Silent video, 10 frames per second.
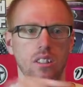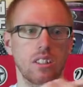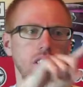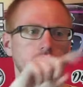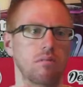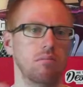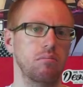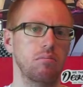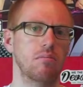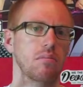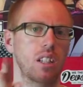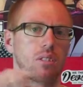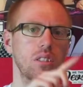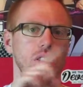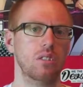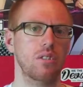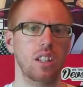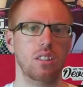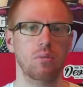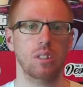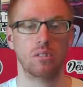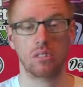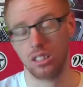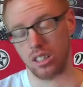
the illness around the world.